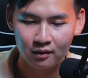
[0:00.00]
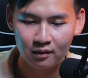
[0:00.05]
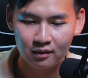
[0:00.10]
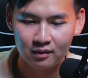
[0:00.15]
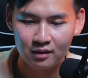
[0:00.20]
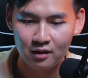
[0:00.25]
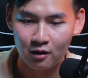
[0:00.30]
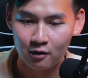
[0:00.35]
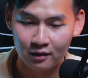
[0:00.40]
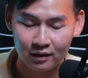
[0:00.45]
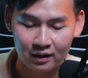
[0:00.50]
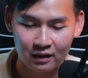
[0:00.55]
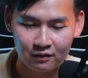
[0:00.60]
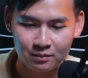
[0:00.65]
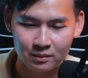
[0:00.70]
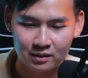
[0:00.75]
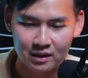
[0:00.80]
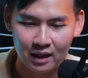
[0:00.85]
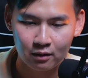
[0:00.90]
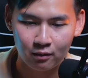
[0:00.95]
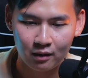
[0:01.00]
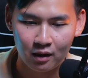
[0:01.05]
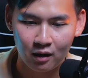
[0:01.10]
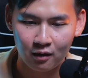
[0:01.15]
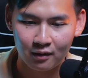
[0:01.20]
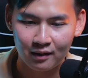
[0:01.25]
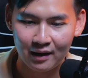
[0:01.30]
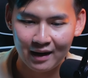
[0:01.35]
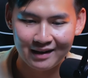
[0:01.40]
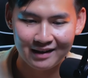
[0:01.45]
Here, it gives me title
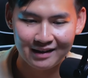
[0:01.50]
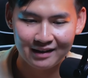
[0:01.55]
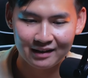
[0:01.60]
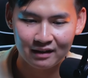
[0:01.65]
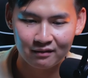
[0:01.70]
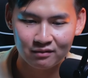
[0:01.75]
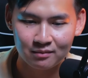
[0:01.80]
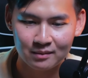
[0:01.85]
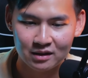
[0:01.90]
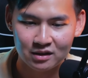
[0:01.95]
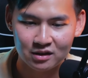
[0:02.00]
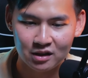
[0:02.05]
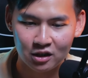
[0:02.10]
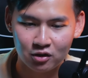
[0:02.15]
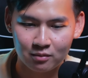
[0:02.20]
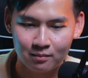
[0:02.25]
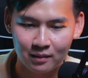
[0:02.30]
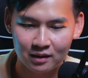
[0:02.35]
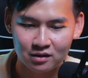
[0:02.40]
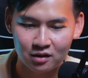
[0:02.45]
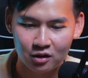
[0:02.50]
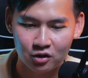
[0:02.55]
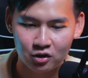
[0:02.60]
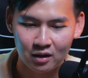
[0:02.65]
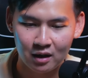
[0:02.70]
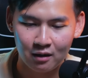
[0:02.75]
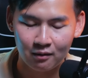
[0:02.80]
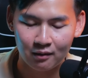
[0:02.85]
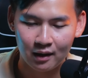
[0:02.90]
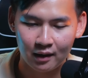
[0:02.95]
card, and then it gives me a section by section
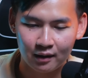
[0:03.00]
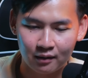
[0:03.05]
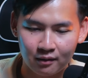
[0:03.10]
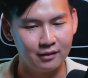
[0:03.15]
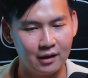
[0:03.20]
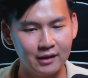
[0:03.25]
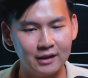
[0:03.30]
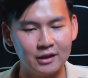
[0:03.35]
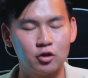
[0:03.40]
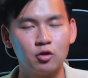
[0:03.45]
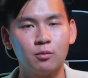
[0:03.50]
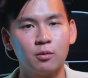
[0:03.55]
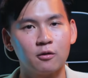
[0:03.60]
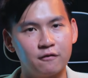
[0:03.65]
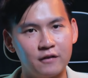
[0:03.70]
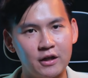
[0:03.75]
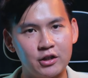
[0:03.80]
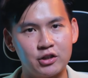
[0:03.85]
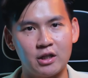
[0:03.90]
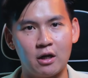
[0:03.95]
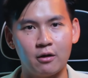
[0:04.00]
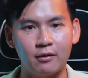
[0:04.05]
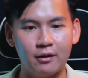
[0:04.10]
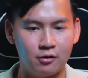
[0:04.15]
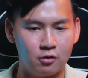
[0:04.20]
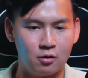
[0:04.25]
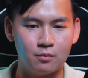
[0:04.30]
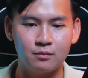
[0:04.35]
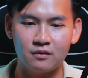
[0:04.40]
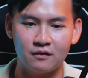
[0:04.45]
outline. Nothing super fleshed out in
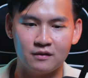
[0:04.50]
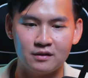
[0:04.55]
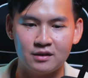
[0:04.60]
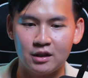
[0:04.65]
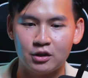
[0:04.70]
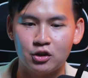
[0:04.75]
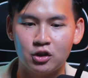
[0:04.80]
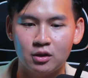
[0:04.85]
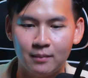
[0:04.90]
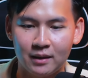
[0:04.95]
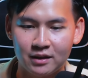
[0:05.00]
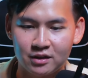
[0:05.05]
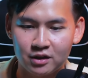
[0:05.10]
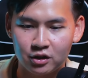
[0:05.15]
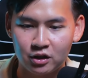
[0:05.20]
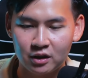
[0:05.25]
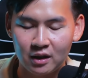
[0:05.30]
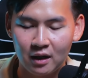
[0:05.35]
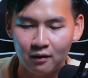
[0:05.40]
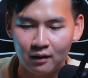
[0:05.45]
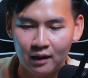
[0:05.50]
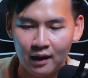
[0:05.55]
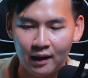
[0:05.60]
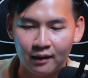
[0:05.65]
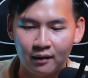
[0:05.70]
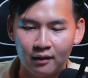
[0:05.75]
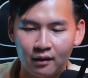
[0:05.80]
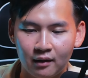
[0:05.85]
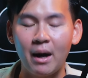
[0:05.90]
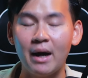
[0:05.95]
terms of the section by section
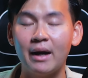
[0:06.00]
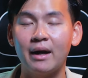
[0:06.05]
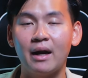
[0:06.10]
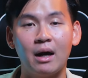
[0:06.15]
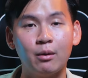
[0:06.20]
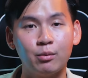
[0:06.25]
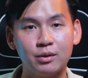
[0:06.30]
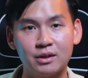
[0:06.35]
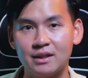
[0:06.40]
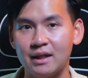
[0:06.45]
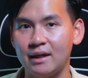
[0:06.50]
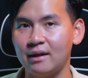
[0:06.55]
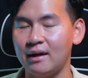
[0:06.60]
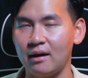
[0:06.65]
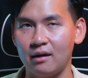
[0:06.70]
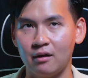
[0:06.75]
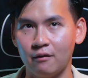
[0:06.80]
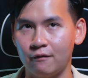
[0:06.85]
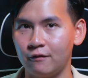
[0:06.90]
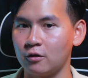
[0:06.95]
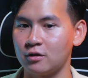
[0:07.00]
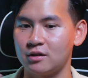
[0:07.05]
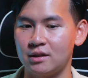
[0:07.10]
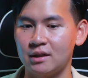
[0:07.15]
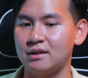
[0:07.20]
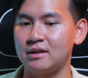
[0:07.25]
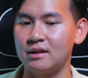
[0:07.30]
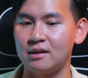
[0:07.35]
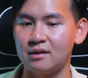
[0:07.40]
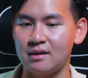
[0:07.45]
outline, but I would say that the first
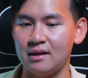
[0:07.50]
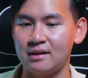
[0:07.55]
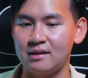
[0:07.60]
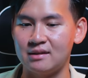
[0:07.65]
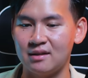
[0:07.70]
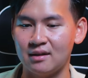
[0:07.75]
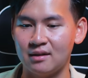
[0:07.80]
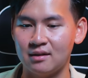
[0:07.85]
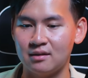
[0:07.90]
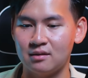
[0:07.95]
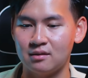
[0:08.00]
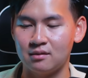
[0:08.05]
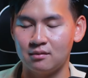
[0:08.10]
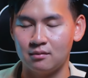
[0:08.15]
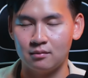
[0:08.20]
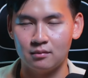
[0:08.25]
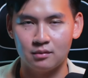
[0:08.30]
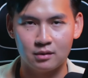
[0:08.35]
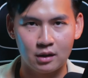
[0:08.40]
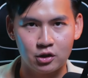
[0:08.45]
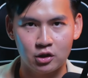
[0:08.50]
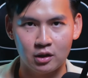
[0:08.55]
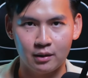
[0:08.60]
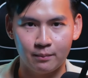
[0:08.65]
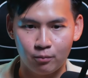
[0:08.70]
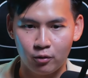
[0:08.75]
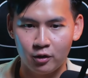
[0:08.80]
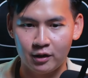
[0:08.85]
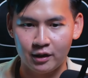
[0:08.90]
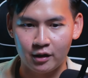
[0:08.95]
60 to 90 seconds was actually
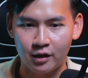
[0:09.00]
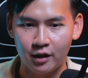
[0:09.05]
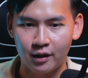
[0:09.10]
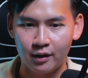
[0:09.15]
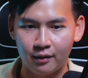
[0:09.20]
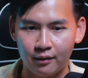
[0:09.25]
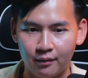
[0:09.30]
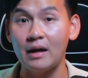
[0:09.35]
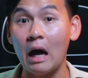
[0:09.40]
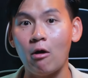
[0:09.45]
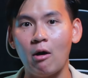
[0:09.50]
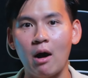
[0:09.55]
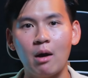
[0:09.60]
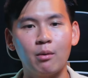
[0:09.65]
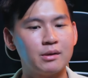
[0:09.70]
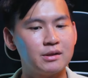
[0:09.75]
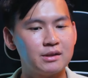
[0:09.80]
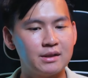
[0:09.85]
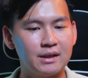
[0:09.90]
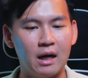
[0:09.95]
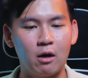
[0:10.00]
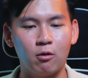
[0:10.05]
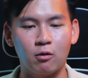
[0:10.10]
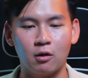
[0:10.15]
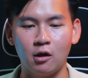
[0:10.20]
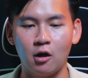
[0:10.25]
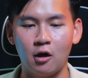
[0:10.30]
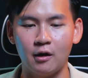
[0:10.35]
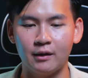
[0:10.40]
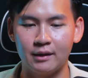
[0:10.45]
pretty good. Now I want to see how
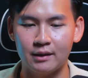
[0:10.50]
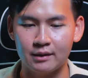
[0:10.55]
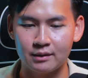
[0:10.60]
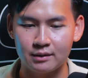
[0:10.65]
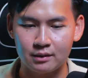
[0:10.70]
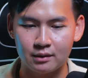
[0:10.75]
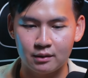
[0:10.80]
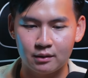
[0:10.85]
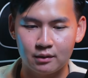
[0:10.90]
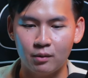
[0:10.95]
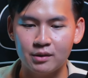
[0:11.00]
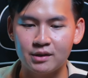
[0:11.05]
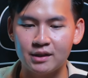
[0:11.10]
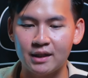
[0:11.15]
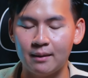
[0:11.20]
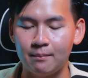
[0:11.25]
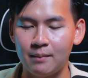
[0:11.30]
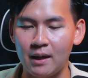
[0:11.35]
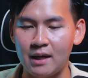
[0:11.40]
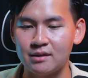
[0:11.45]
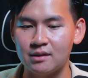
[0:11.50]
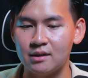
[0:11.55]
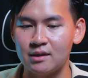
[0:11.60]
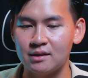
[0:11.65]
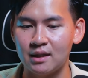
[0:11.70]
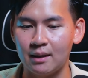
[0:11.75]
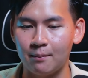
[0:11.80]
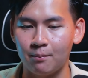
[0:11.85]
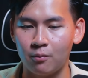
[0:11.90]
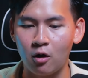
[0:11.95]
Claude does. Once again, paste in the
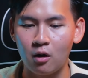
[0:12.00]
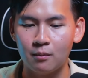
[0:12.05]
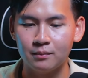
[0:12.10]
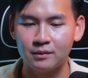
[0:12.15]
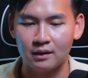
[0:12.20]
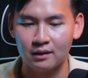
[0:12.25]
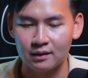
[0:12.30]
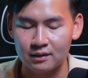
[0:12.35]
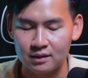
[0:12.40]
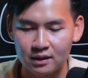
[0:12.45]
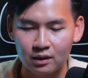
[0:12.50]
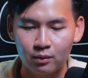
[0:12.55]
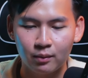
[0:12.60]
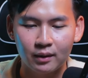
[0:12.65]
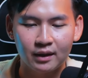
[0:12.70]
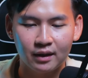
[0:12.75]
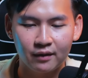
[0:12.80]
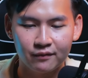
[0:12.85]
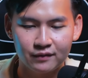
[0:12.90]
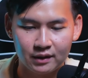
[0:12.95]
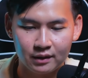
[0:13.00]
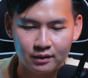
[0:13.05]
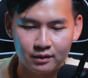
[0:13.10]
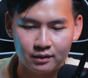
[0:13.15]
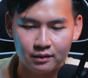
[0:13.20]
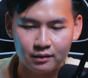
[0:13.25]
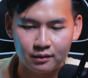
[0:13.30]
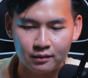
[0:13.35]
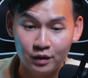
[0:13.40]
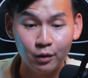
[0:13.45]
same prompt, and let's see what it gives
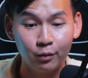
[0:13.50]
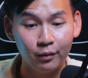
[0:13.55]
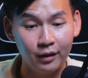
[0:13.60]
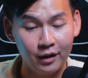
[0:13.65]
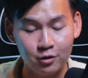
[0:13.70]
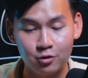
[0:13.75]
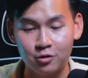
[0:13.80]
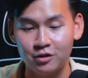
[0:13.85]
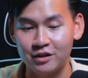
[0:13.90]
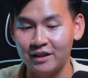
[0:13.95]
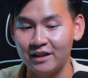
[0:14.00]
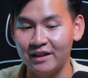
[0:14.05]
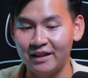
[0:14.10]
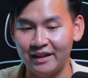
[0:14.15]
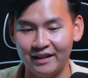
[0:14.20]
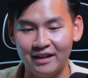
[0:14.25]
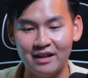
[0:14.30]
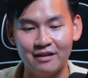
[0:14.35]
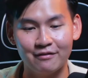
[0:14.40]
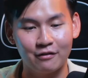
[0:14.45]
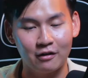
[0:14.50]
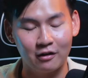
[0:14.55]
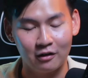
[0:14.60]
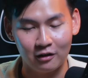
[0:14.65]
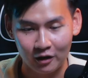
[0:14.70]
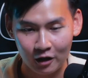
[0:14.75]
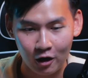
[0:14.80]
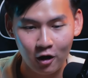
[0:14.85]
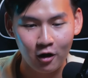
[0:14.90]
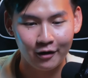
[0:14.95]
us. So interestingly enough,
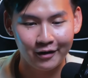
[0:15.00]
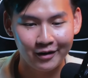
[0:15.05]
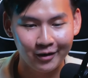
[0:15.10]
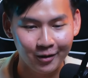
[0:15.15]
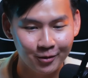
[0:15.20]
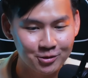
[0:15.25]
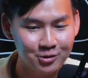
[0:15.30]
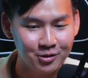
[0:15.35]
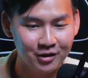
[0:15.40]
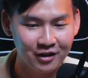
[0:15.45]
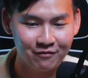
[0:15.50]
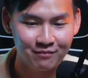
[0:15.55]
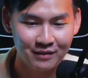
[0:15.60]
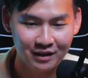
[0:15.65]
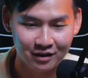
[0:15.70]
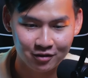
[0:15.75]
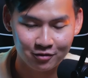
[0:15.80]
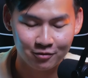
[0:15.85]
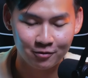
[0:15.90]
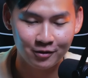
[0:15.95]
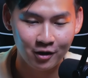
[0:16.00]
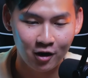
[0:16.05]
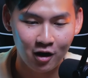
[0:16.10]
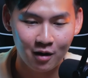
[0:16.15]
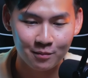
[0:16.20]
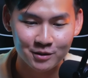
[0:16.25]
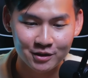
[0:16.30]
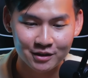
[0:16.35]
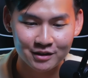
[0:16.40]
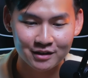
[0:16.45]
Claude also gave me 3
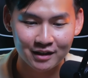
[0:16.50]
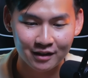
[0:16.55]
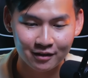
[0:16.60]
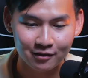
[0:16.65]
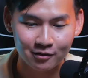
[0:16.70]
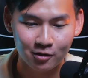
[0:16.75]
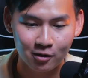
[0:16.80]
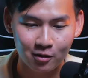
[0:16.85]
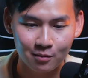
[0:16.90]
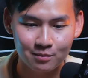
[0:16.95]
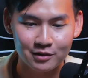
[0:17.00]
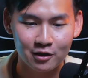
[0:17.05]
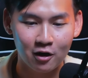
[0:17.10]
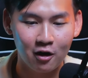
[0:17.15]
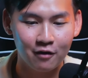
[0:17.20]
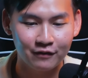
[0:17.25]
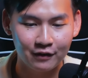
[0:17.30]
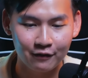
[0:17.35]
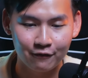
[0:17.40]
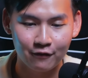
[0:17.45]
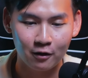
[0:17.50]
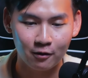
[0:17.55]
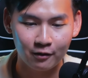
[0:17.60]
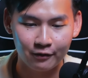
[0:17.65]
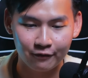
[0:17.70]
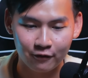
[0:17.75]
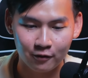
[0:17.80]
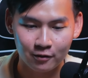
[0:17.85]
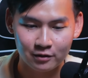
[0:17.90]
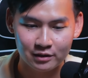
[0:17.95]
options in terms of the very
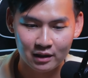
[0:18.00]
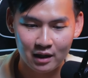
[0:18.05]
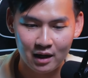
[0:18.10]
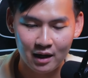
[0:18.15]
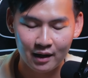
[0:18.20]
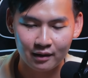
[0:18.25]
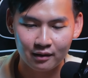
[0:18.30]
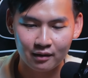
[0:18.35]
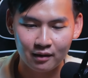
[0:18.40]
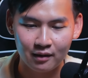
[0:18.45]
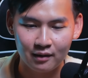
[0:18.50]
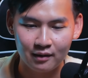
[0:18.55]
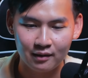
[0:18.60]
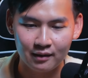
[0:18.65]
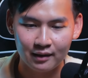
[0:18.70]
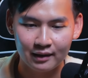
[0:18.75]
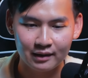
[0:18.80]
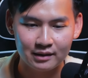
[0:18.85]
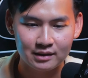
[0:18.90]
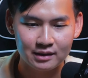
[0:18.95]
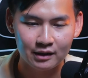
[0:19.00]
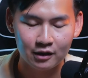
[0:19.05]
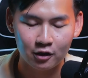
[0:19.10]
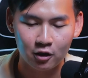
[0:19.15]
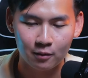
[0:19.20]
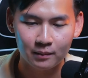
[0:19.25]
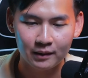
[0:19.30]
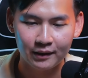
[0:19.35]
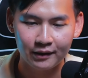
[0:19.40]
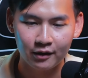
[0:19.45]
first line, and let's see the
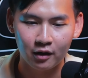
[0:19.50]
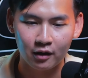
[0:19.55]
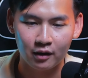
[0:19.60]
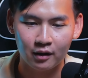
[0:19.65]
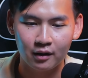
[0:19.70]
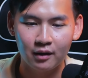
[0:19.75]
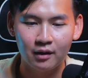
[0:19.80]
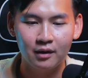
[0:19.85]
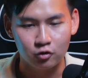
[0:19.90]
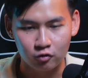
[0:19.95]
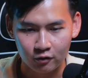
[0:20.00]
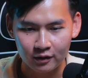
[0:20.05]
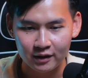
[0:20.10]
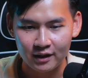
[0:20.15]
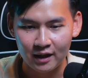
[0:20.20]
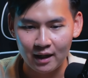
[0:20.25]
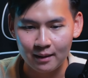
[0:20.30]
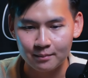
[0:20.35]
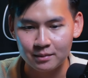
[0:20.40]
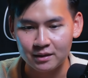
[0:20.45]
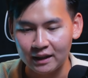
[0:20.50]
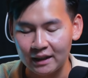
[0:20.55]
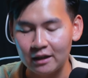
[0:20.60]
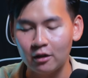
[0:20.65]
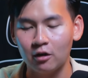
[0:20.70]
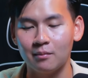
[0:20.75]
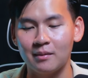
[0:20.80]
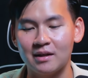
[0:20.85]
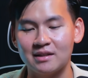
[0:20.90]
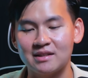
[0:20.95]
complete hook. 3 times,
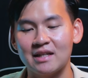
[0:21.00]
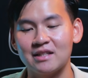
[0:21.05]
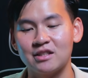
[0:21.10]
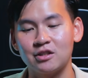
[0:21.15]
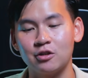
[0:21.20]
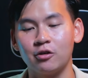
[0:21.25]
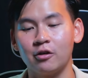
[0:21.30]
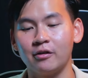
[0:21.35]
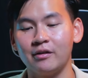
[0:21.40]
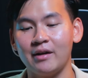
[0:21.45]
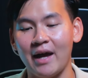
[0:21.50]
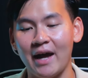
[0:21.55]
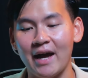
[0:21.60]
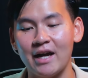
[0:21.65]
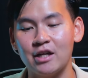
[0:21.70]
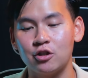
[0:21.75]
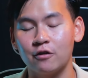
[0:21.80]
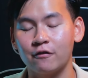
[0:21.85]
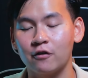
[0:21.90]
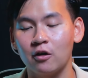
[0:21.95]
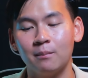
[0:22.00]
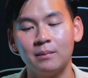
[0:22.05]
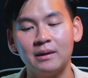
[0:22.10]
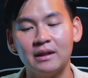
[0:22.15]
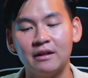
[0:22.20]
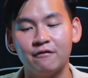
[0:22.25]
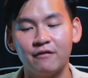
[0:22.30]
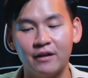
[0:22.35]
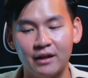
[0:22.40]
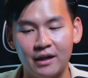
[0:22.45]
Elon Musk has stood on the edge of
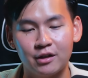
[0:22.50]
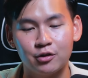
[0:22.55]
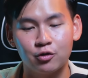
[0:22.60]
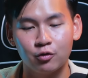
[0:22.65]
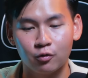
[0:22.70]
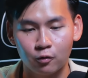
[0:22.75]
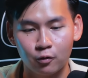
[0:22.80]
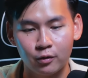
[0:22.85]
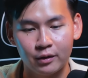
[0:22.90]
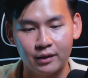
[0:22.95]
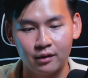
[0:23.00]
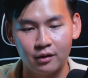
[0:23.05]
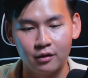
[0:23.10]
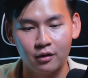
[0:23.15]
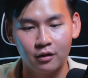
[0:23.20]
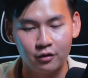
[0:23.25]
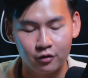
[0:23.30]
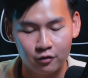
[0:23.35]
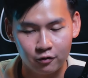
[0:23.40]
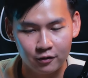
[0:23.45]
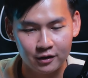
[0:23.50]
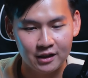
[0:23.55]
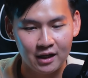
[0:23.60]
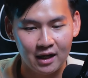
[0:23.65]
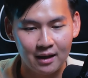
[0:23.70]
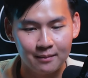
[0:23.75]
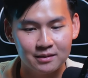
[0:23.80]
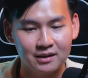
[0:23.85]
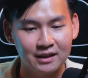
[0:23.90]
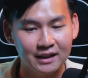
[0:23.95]
complete financial ruin. 3
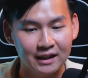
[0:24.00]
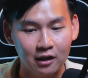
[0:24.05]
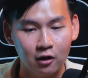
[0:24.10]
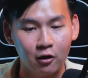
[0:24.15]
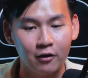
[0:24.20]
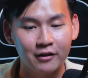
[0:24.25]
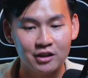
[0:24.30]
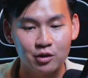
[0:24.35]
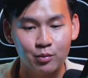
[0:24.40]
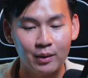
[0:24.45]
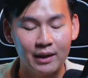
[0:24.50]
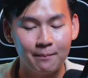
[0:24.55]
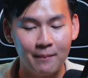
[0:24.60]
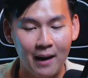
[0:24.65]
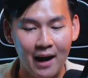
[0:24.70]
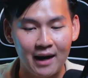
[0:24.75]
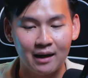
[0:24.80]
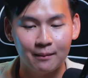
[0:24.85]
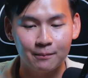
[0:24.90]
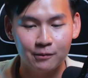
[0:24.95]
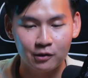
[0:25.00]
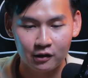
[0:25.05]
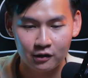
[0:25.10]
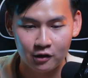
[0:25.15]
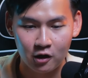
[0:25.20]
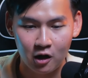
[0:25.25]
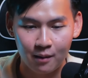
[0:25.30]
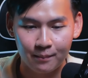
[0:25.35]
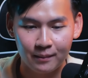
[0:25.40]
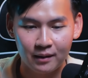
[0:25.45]
times, he clawed his way back up to the
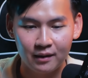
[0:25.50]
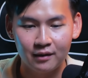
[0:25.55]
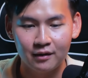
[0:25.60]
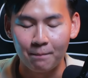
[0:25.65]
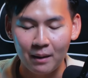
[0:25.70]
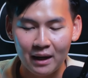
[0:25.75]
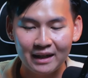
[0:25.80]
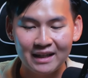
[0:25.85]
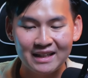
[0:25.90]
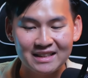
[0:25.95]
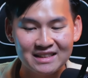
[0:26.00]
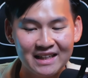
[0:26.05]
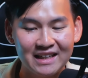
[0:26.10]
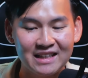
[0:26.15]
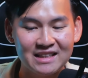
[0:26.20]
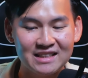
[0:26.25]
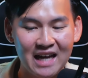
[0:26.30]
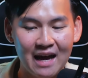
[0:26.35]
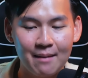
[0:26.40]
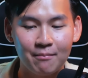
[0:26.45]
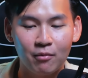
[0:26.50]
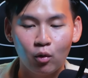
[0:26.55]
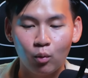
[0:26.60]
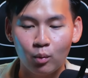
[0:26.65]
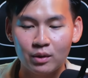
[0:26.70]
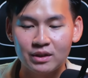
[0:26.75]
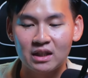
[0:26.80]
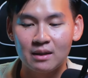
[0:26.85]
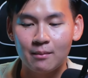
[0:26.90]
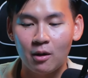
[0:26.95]
top. But his latest gamble
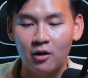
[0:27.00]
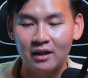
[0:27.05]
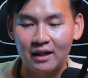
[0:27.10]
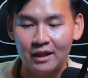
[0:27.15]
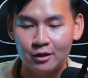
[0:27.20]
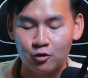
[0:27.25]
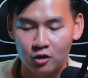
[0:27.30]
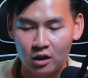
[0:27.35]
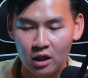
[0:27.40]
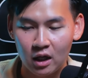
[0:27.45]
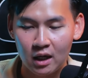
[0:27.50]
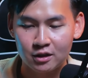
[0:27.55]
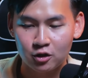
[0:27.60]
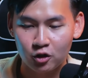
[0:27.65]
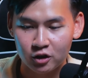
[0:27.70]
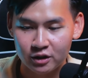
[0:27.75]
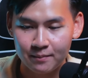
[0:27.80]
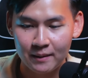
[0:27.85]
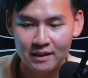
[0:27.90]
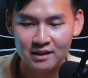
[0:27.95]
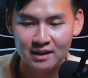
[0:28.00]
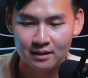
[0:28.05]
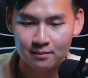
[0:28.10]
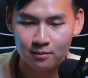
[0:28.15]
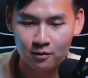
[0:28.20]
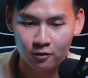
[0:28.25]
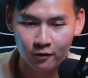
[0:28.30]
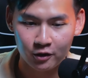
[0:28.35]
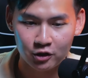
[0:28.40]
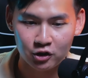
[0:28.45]
wasn't about electric cars or space
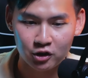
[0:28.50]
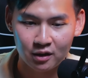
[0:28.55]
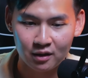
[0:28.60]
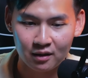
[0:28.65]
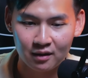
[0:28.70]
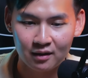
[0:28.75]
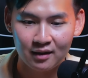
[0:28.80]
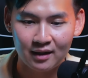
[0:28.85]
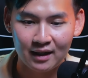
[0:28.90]
exploration.